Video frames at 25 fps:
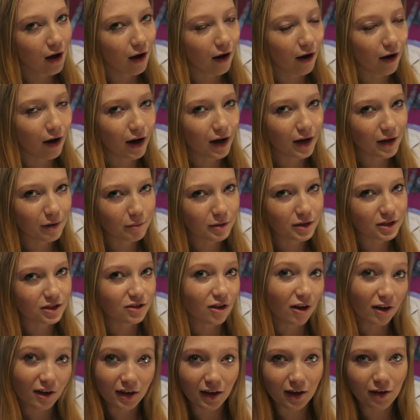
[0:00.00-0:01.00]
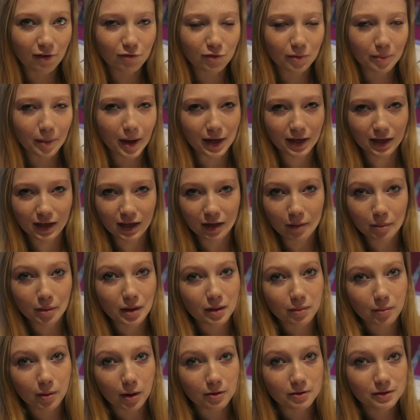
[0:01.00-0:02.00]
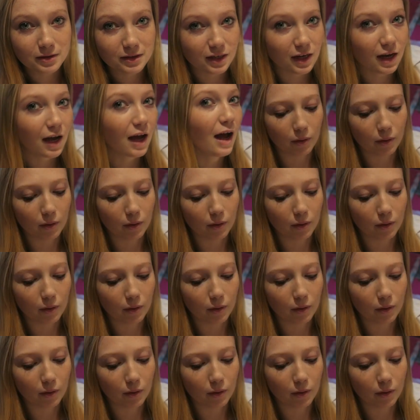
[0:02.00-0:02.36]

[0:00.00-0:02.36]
I'm a sucker for making a big poster,